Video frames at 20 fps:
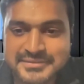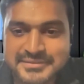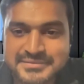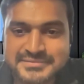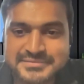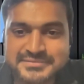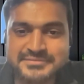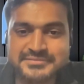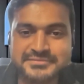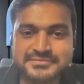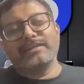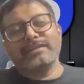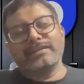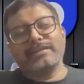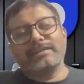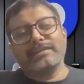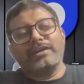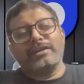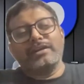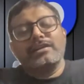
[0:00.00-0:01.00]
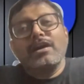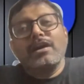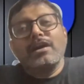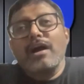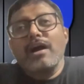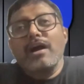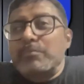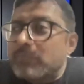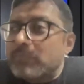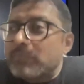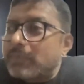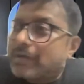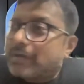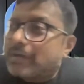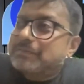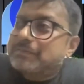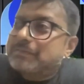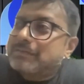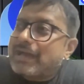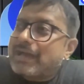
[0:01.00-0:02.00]
Got it.
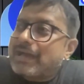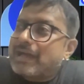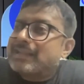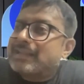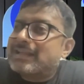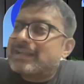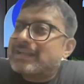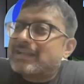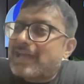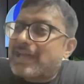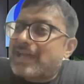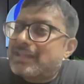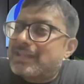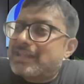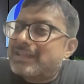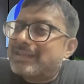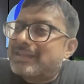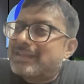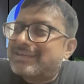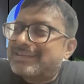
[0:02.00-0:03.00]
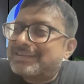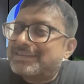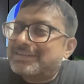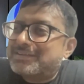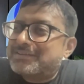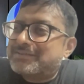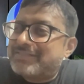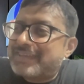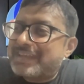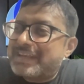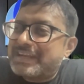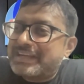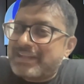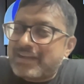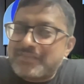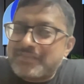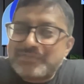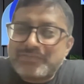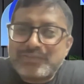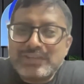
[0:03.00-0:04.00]
Another very
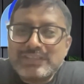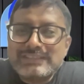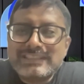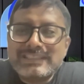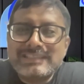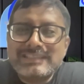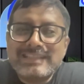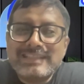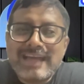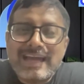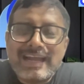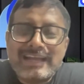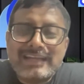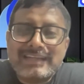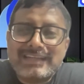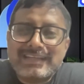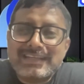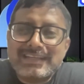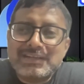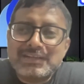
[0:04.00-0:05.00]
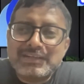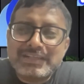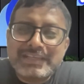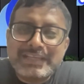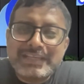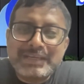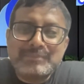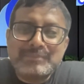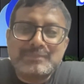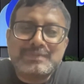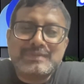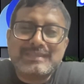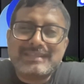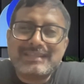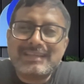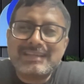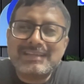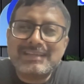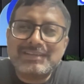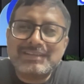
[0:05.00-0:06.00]
tough question that
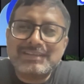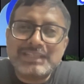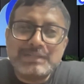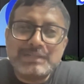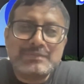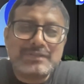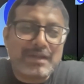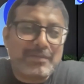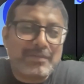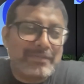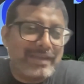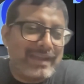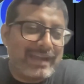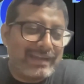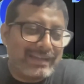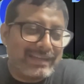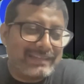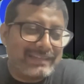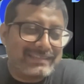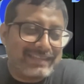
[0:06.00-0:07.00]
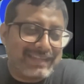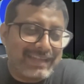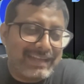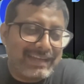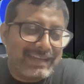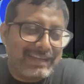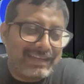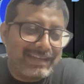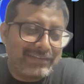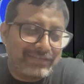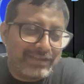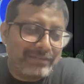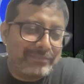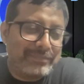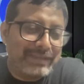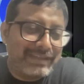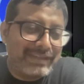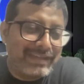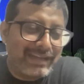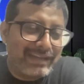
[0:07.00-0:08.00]
keeps coming at us, right? And we
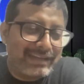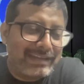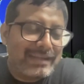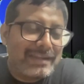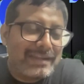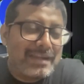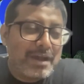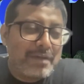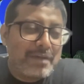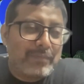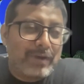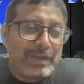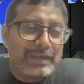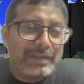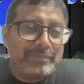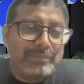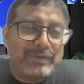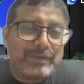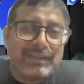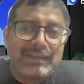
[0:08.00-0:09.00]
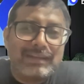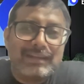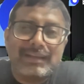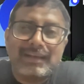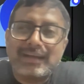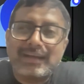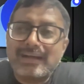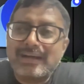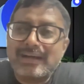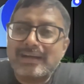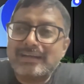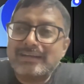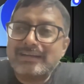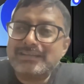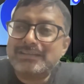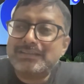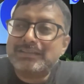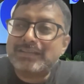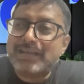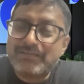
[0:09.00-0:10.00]
have been in multiple
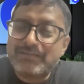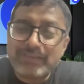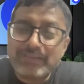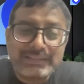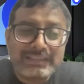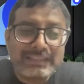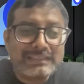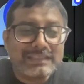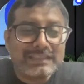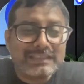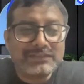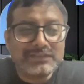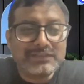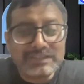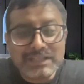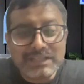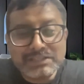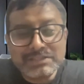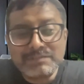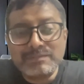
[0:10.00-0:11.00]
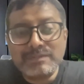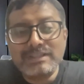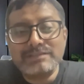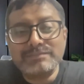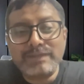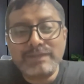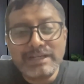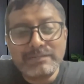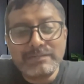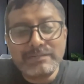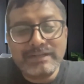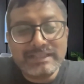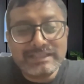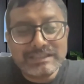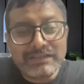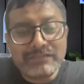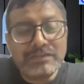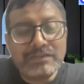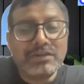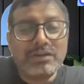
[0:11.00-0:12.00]
conversations with customers, multiple
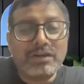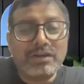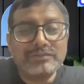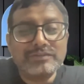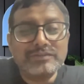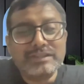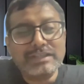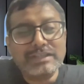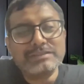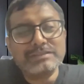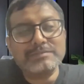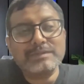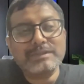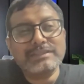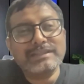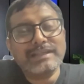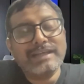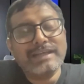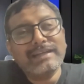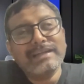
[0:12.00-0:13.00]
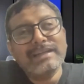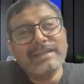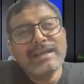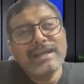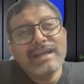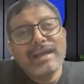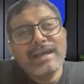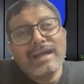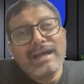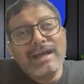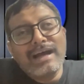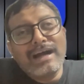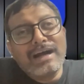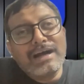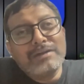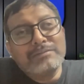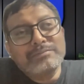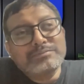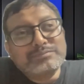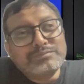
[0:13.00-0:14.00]
discovery calls with customers, right?
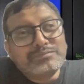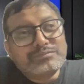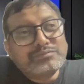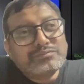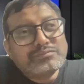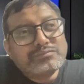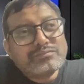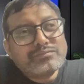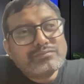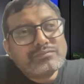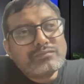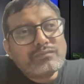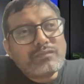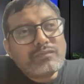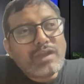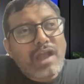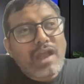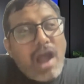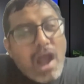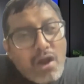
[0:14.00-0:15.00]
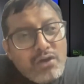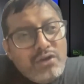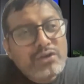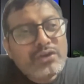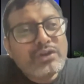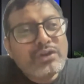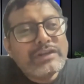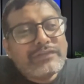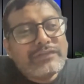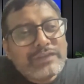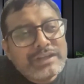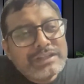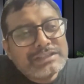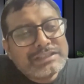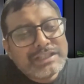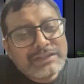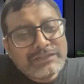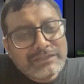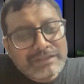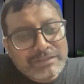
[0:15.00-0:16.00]
How do you
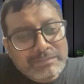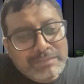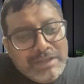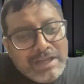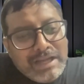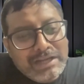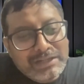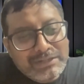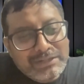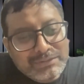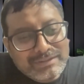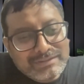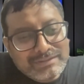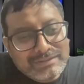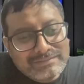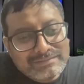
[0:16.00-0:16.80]
differentiate with a BI tool?